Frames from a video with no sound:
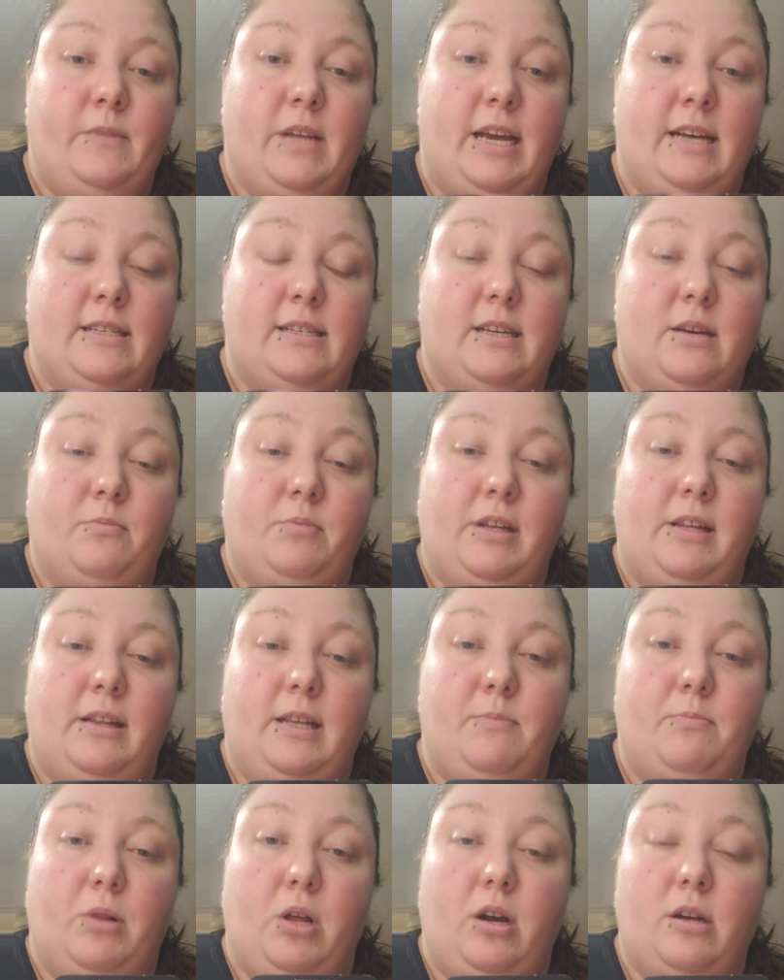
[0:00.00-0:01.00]
has completely
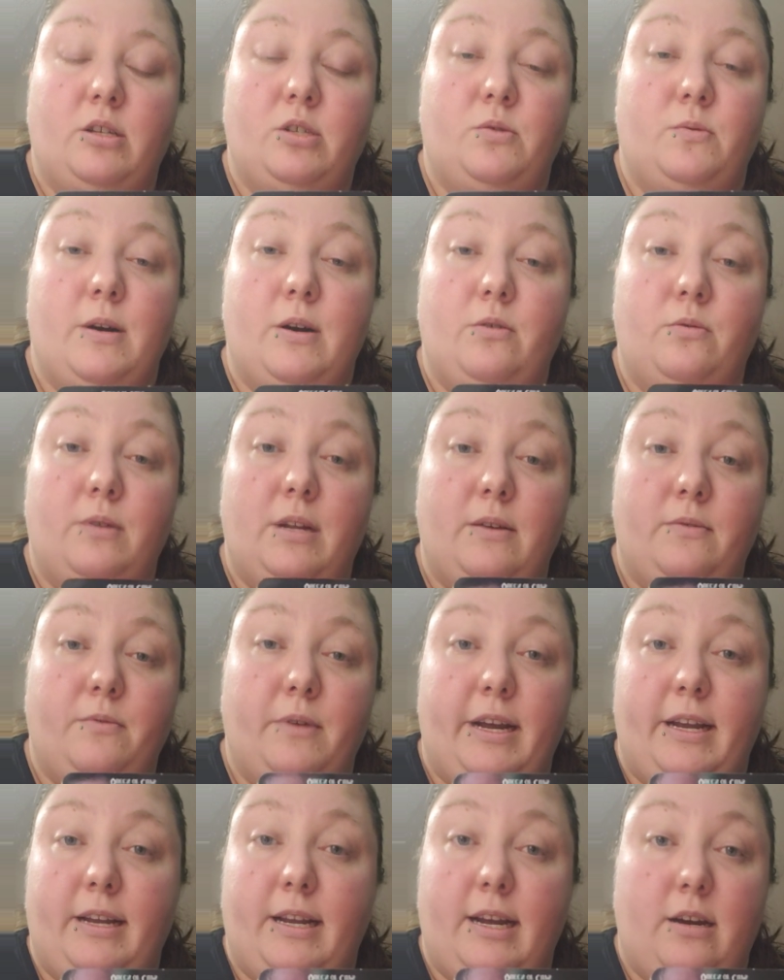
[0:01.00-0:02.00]
blocked you out
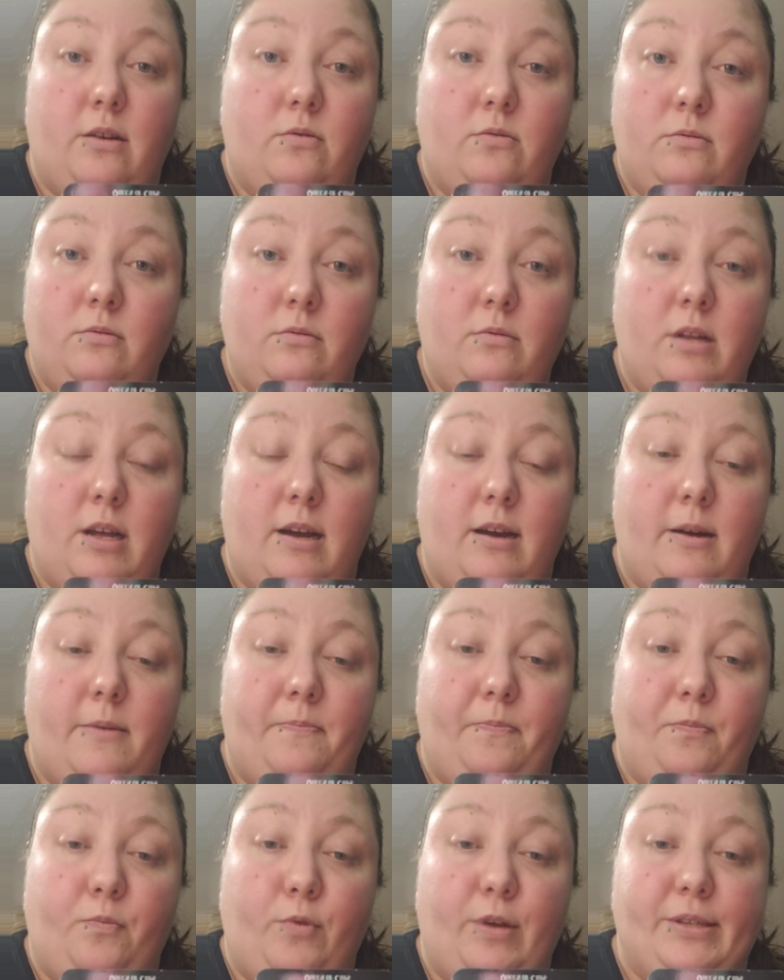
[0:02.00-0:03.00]
right now.
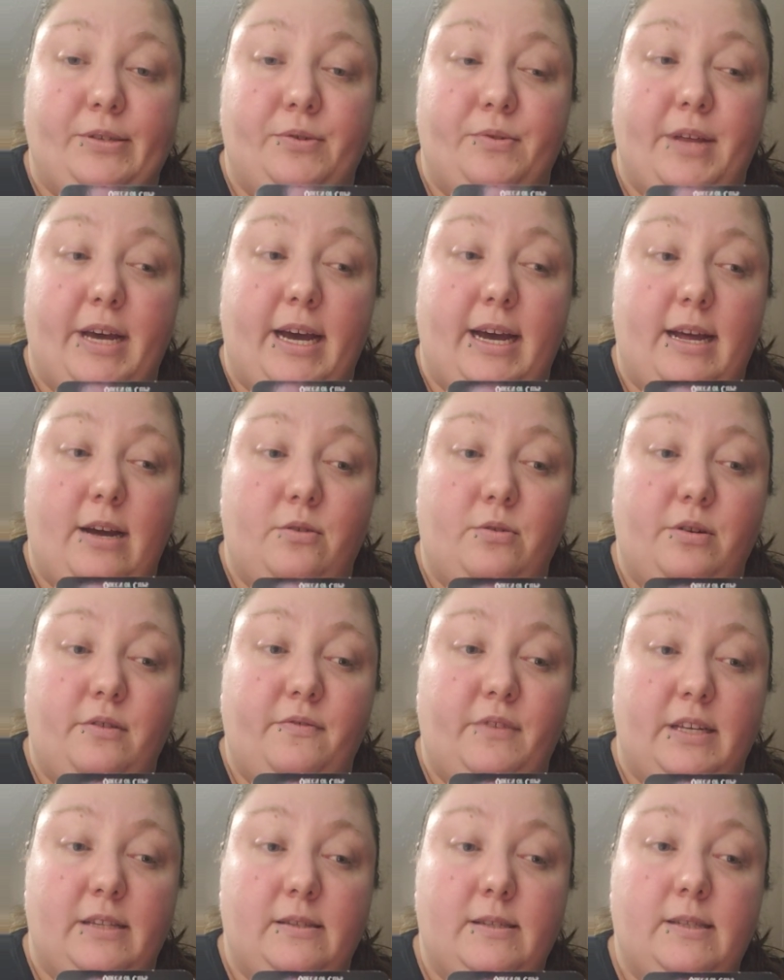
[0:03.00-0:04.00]
We do that out of
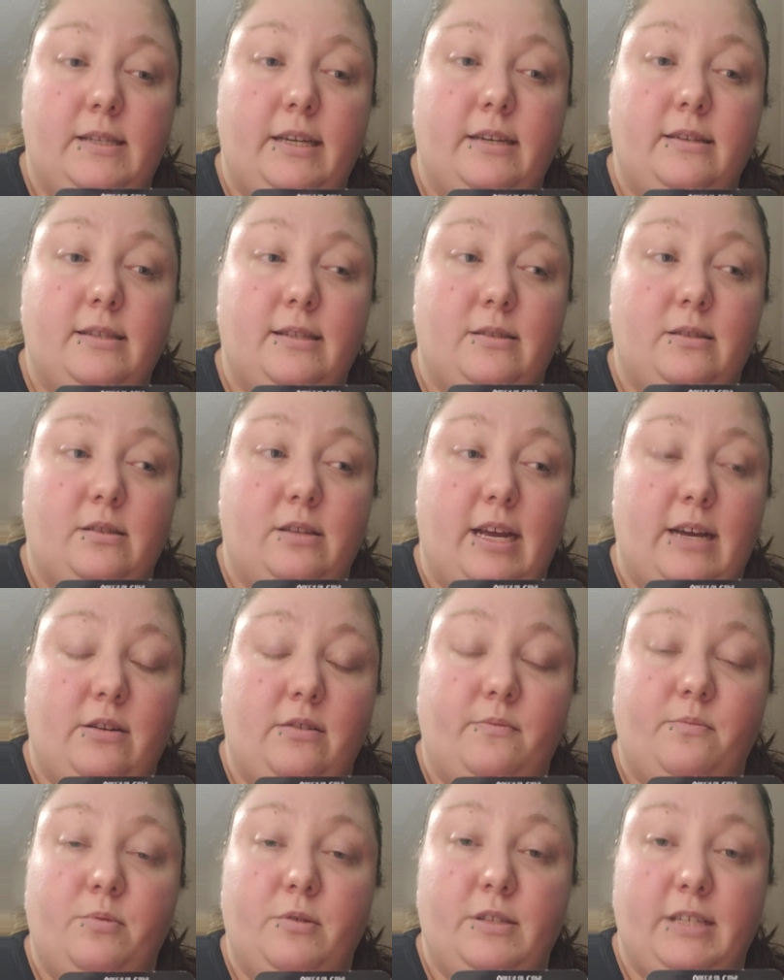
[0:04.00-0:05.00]
instinct and out
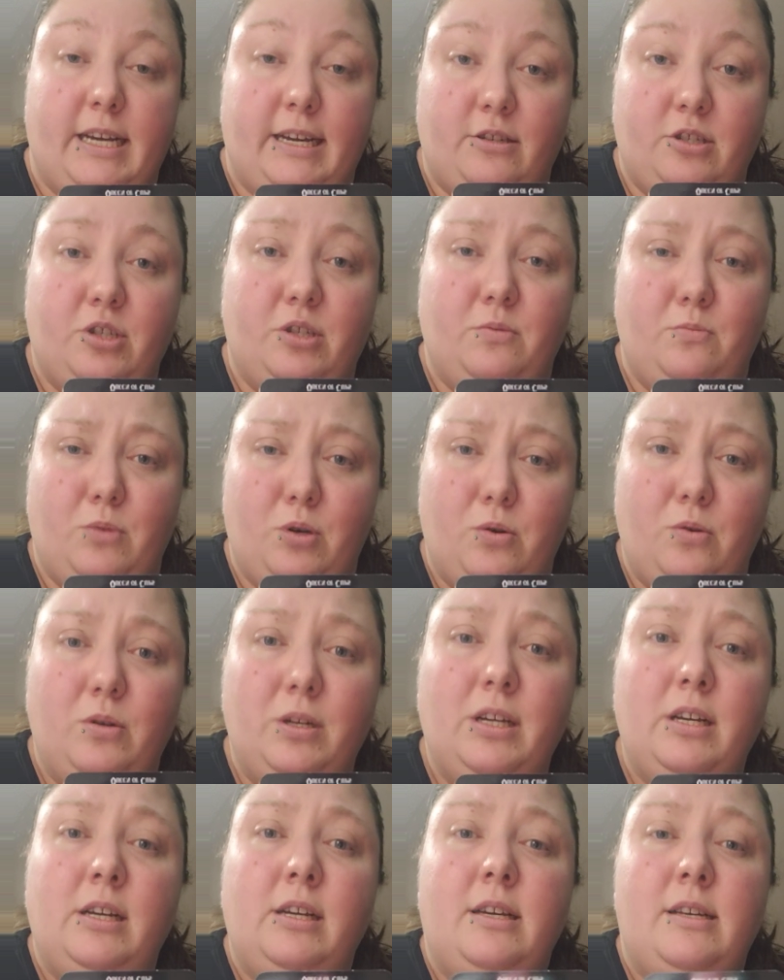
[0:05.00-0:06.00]
of protection mode
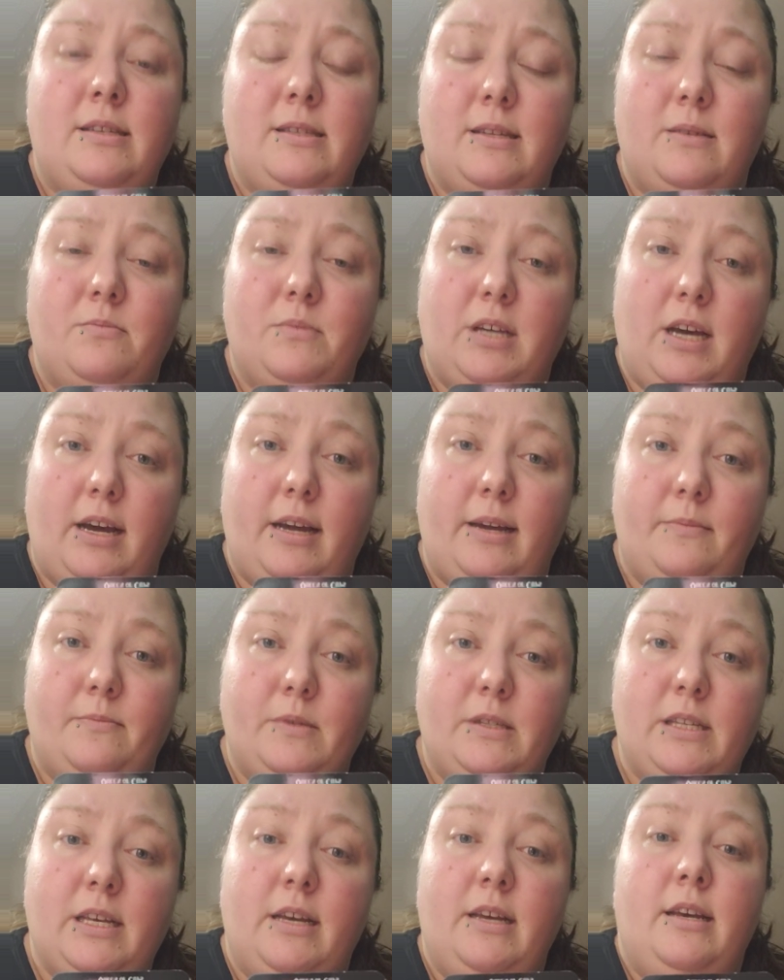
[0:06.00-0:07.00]

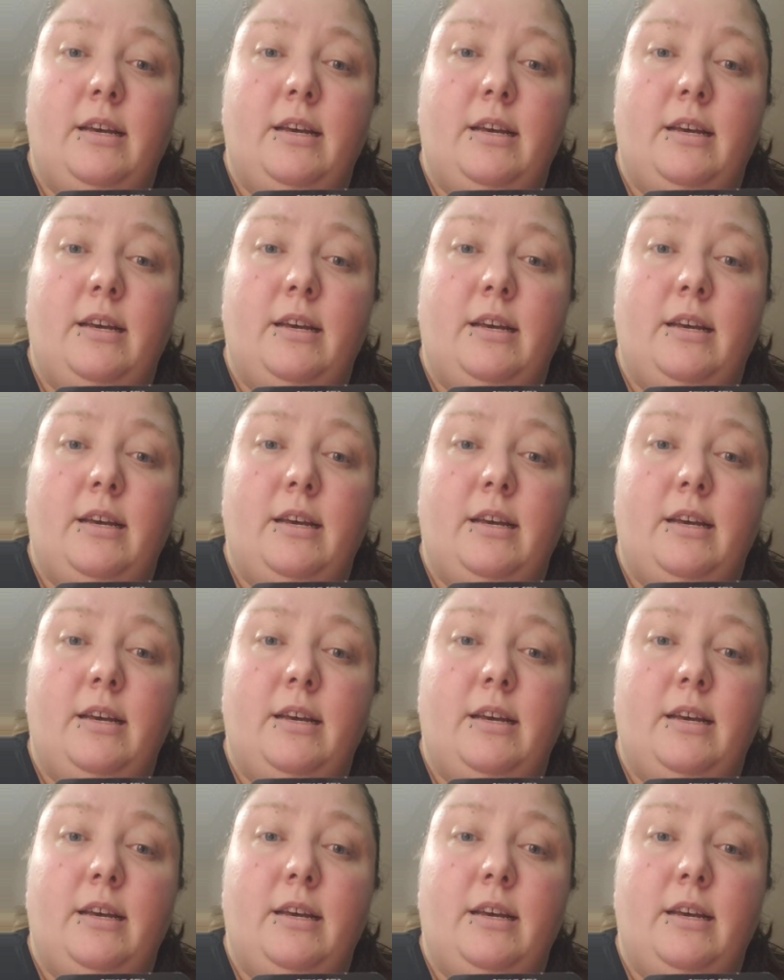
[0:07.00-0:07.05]
sometimes.